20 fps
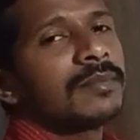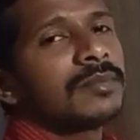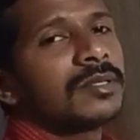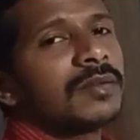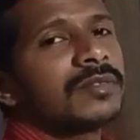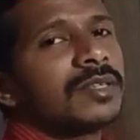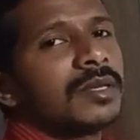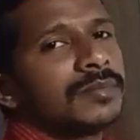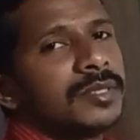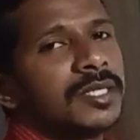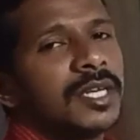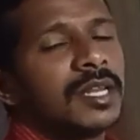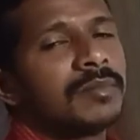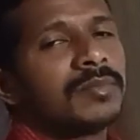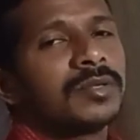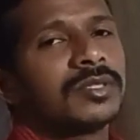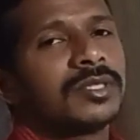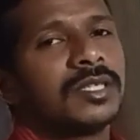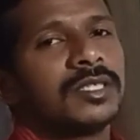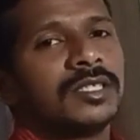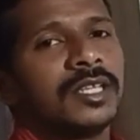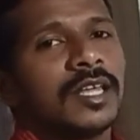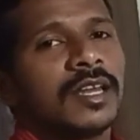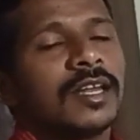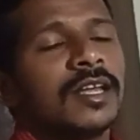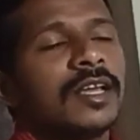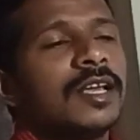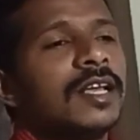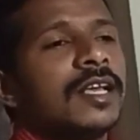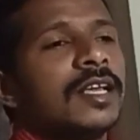types of subsidiary books is
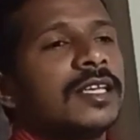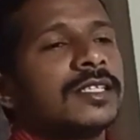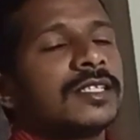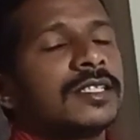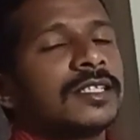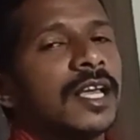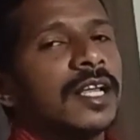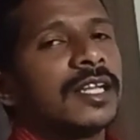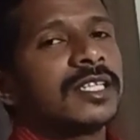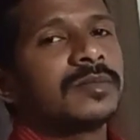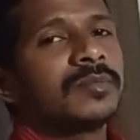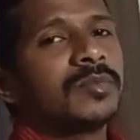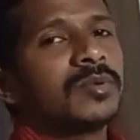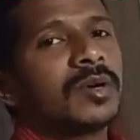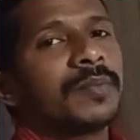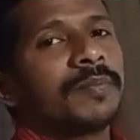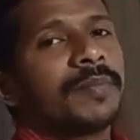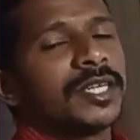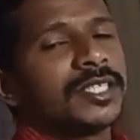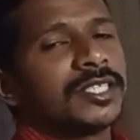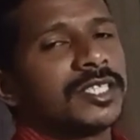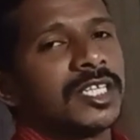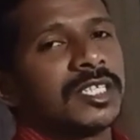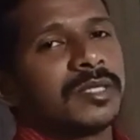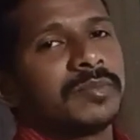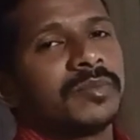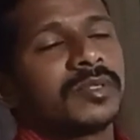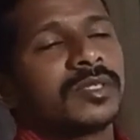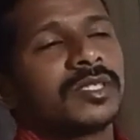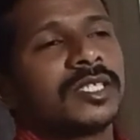there. Sales book,
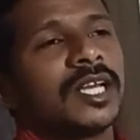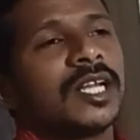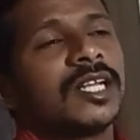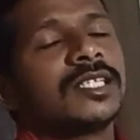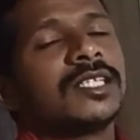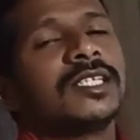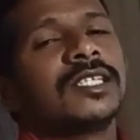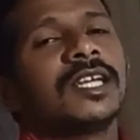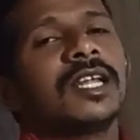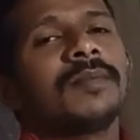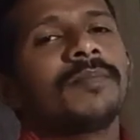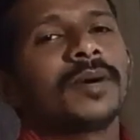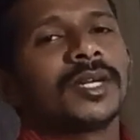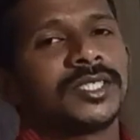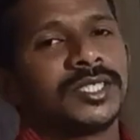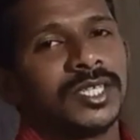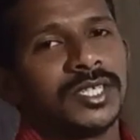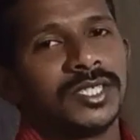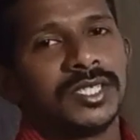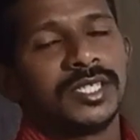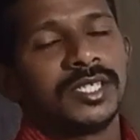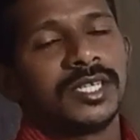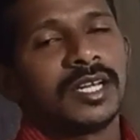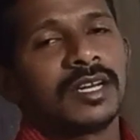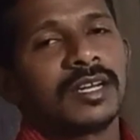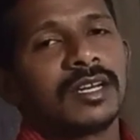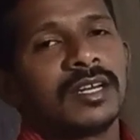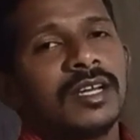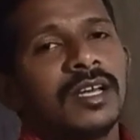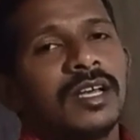purchase book, sales return, purchase
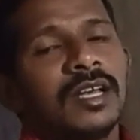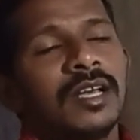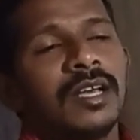return,